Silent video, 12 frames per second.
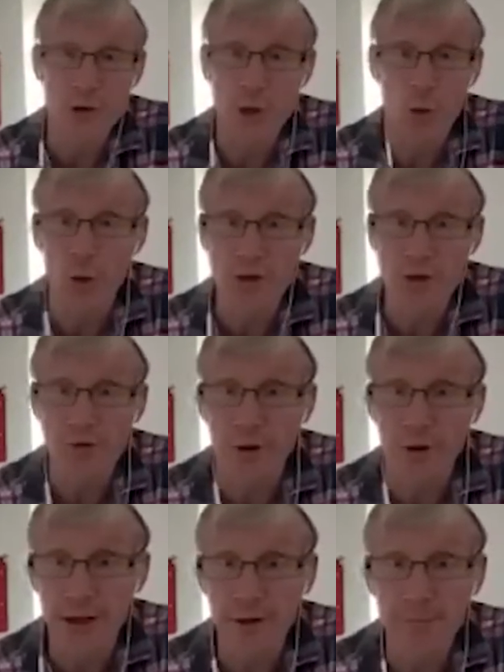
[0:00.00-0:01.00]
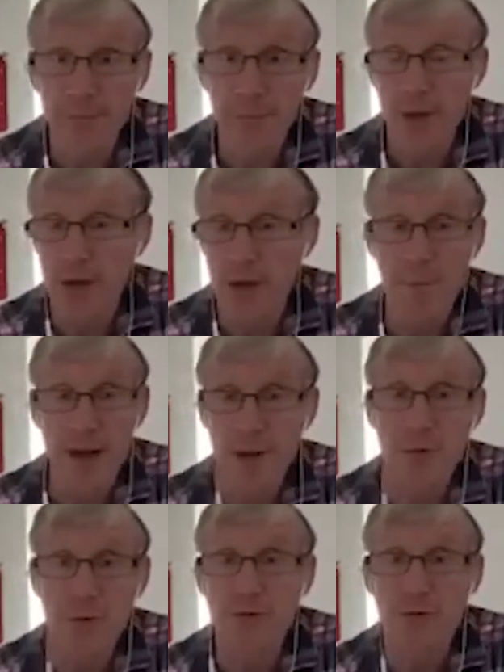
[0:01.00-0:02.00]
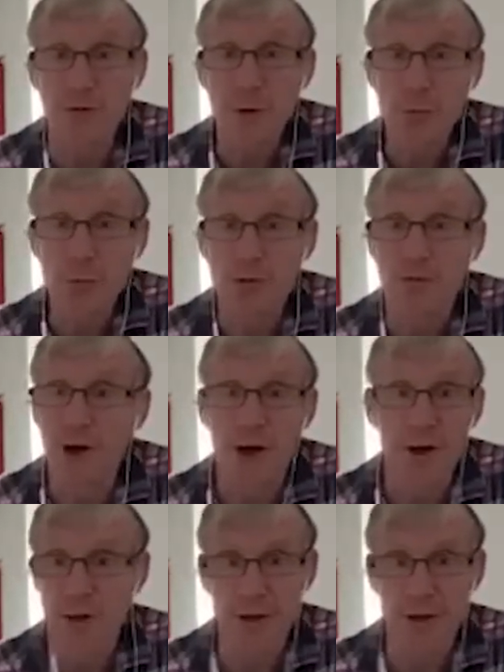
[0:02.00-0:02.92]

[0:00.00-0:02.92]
tried to quantify the amounts of food provided,